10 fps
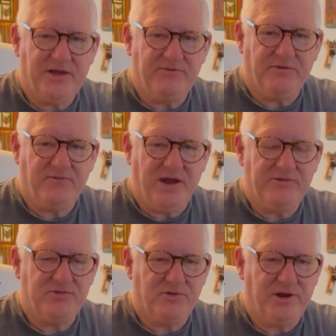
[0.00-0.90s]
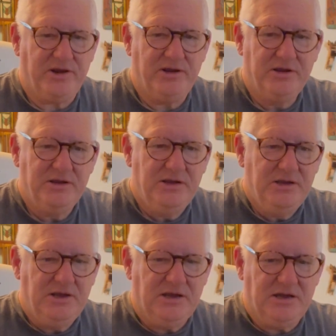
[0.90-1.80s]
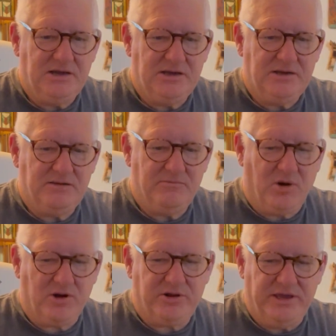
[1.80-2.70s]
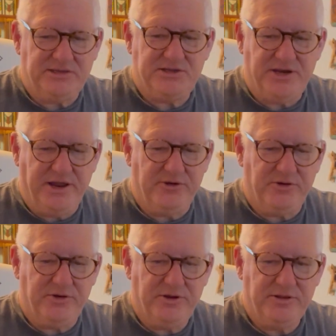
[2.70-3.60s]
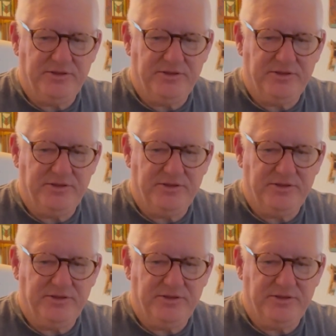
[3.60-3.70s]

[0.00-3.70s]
I have a five-string Mark King standard